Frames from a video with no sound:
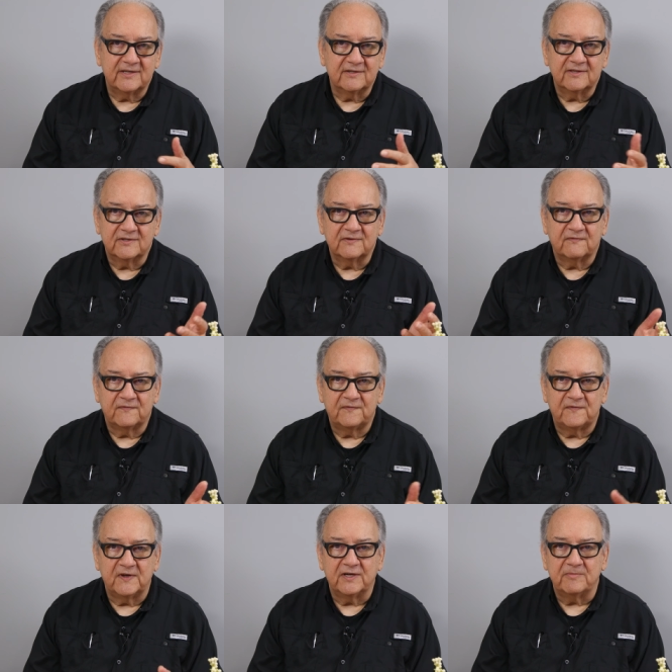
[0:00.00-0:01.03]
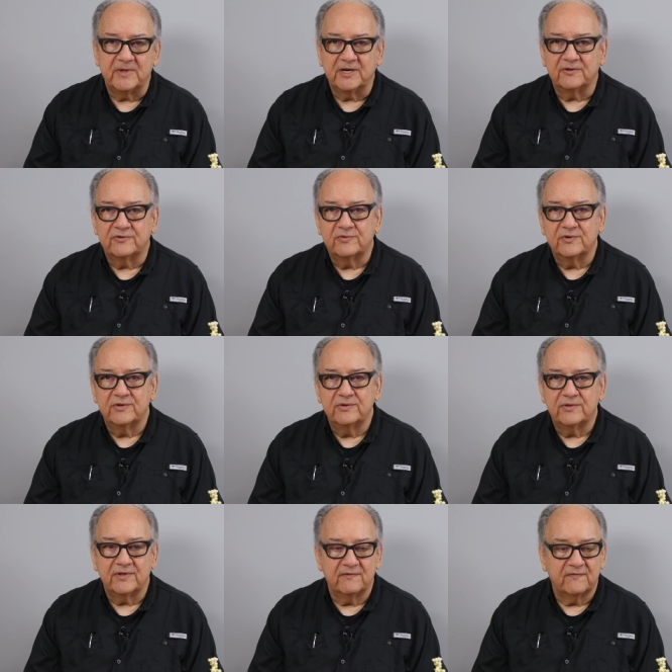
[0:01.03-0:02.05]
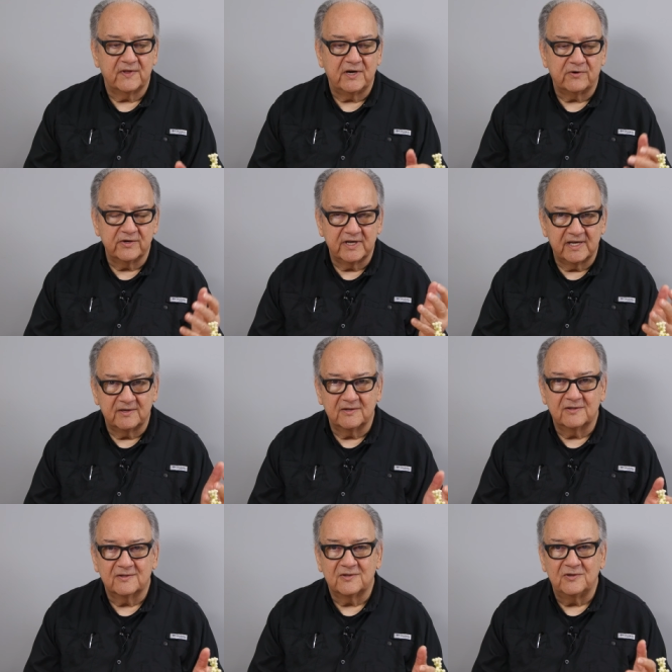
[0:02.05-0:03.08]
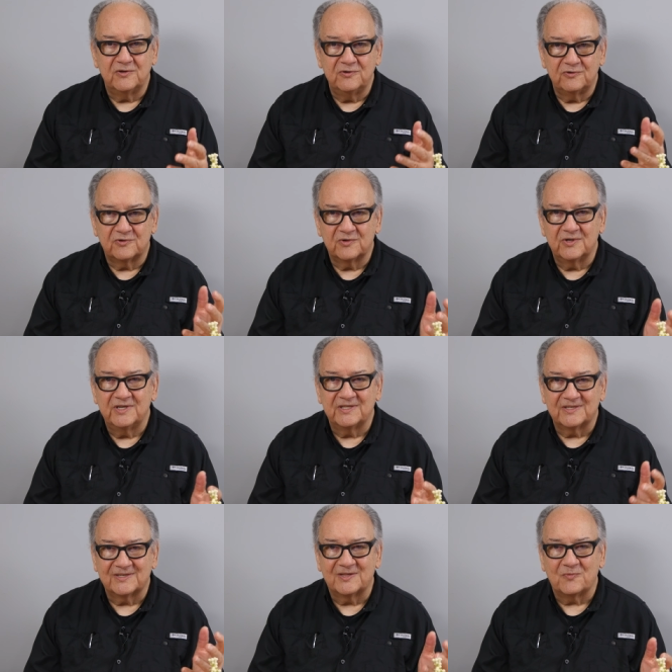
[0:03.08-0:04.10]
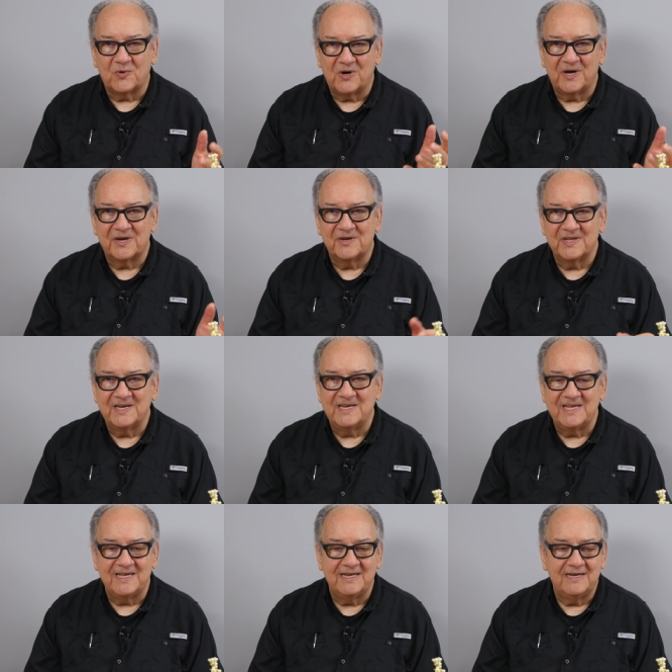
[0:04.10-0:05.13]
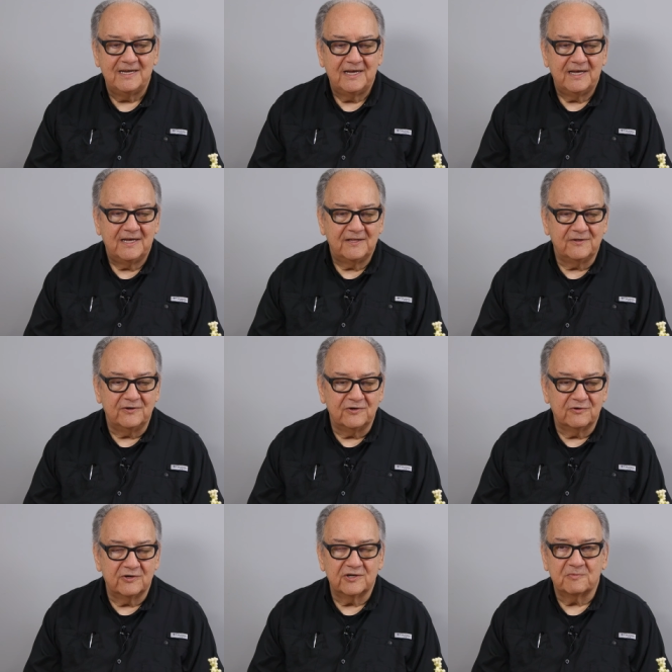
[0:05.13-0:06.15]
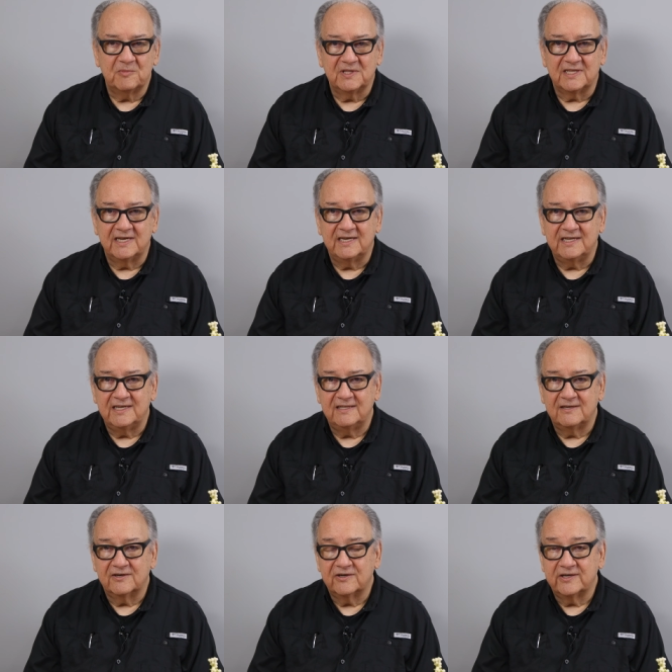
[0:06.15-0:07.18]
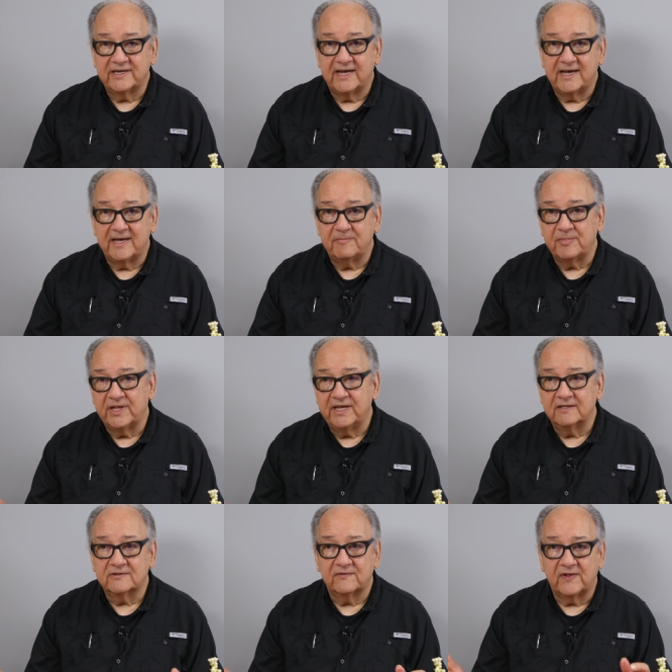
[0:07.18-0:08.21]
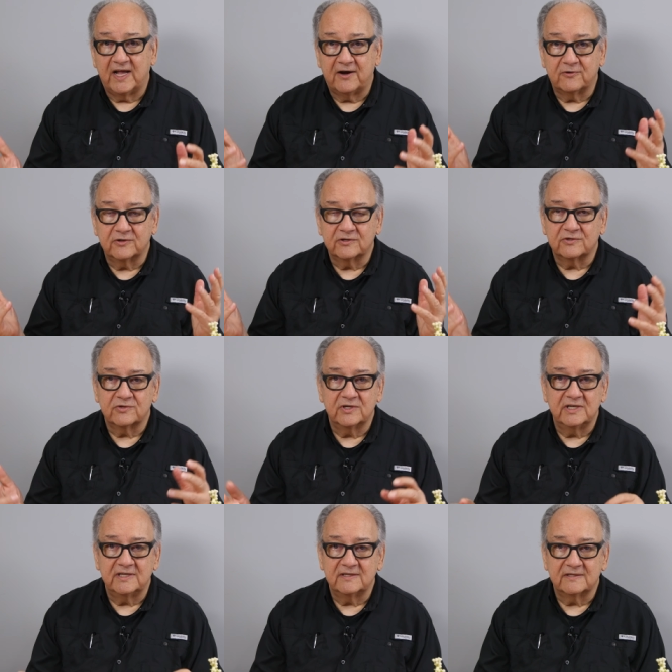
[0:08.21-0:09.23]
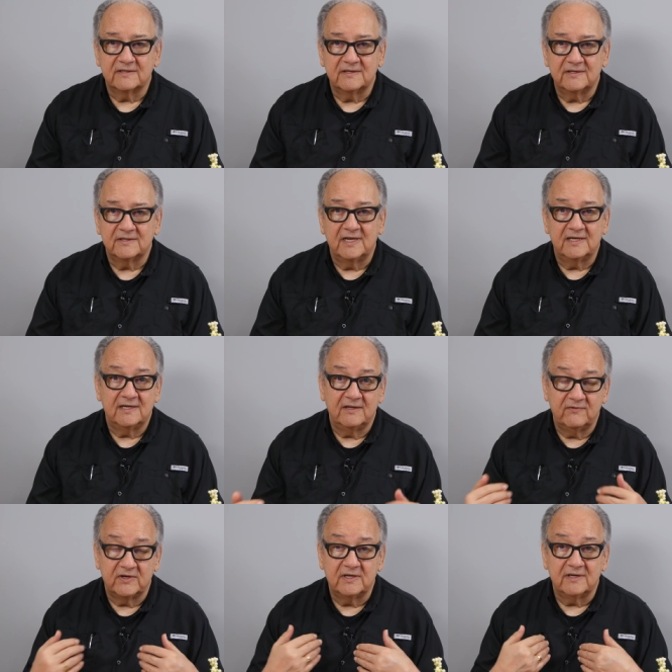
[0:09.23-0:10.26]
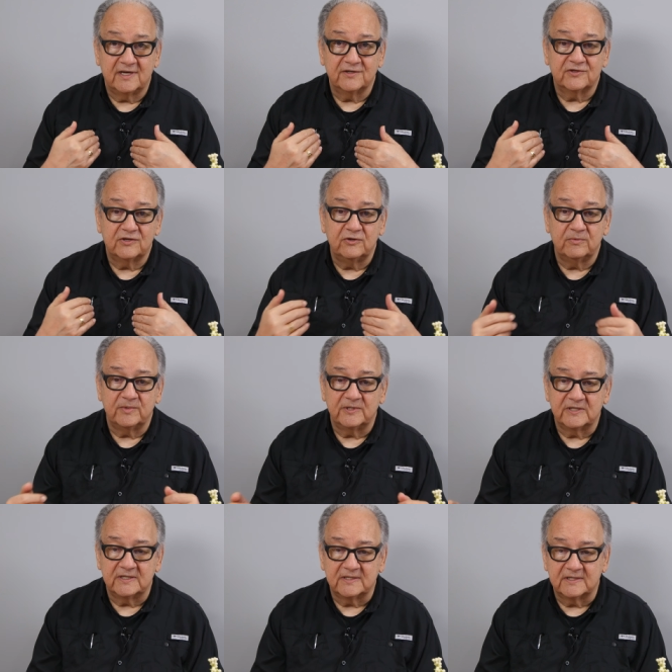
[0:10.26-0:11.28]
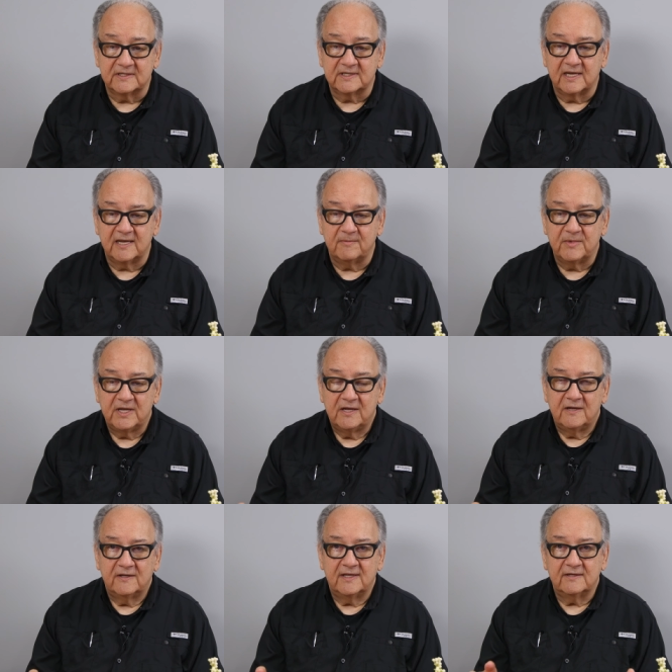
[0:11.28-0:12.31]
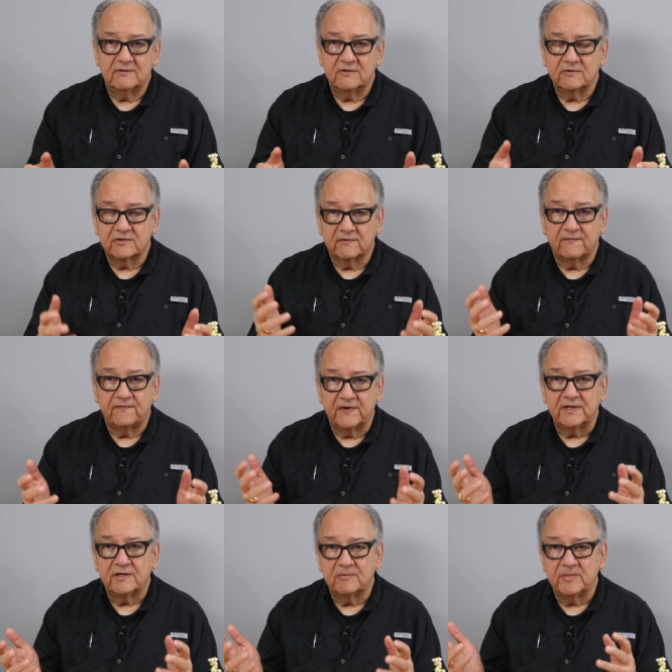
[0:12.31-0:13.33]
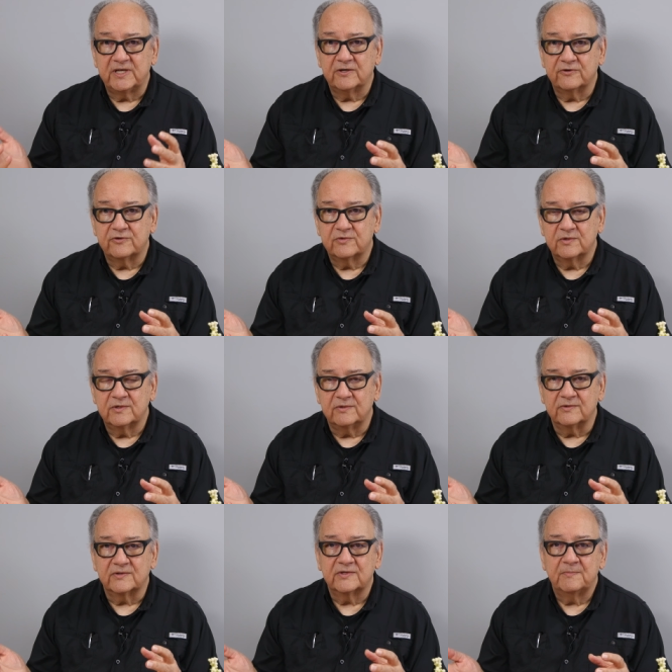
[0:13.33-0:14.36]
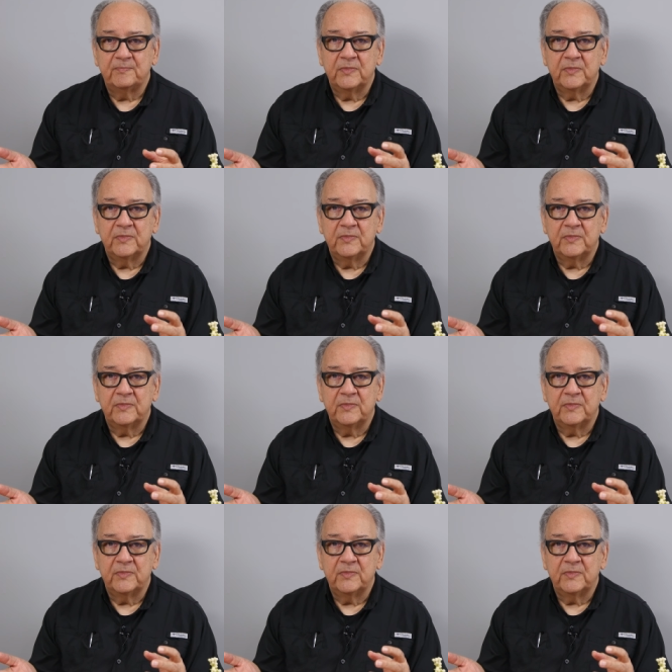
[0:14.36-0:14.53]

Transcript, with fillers: Uh, it's a fundamental truth. If they don't get the nutrients, the water they need, the nourishment they need, they're going to die. Plants, flowers, trees, just, and even us humans, it's the same. Uh, those are fundamental truths.